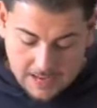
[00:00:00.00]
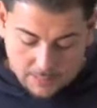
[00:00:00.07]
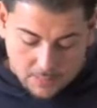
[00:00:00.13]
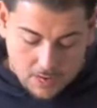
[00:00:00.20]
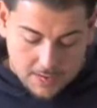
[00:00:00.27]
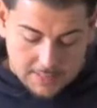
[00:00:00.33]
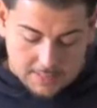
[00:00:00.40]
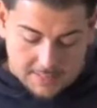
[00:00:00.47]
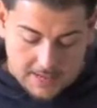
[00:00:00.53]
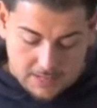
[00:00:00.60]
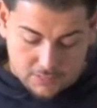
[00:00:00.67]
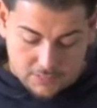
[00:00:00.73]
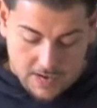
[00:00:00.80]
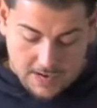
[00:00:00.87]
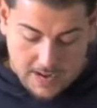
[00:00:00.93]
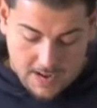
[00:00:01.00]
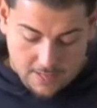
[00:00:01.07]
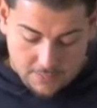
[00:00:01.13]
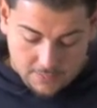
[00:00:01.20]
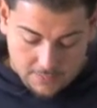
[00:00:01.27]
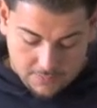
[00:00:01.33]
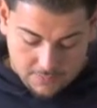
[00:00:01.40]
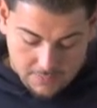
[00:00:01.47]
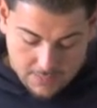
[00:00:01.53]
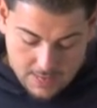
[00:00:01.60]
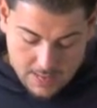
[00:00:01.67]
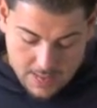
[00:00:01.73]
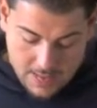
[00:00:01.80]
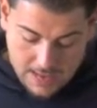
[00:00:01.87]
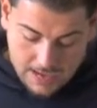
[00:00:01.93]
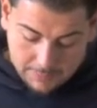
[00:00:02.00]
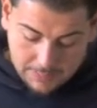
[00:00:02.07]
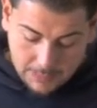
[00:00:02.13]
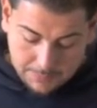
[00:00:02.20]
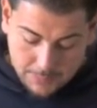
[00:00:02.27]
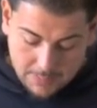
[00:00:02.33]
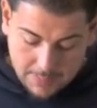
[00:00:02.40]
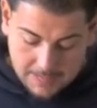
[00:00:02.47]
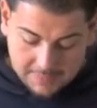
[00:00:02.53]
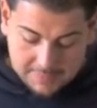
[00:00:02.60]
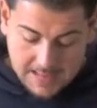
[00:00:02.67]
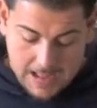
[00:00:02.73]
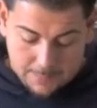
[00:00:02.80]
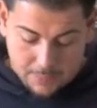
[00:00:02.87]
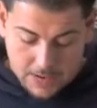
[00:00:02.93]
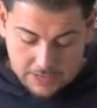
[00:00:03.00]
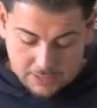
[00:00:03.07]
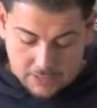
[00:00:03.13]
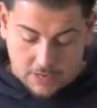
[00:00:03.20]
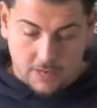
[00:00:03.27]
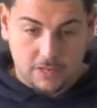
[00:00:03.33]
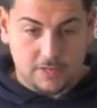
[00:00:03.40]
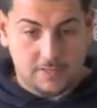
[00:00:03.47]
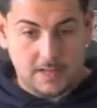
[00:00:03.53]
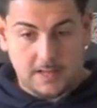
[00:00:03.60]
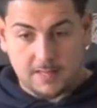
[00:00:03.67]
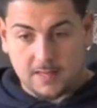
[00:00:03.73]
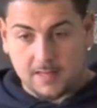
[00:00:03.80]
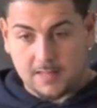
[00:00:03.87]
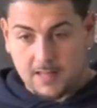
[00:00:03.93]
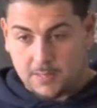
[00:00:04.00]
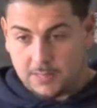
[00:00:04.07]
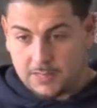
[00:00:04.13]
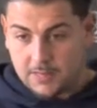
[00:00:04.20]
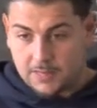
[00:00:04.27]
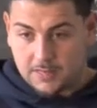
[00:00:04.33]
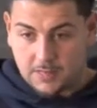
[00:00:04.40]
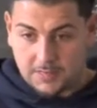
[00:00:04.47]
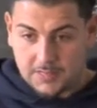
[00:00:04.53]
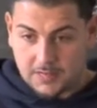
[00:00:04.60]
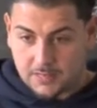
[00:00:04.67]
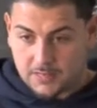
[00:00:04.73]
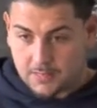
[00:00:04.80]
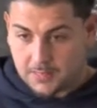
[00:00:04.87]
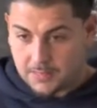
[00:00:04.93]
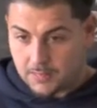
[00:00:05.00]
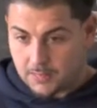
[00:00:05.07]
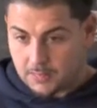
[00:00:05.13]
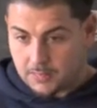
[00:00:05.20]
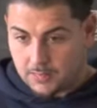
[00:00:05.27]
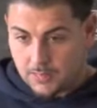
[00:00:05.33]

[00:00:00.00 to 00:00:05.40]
like we're on the test right now. And I'm going to put my stopwatch on. You see it says 00:00:00.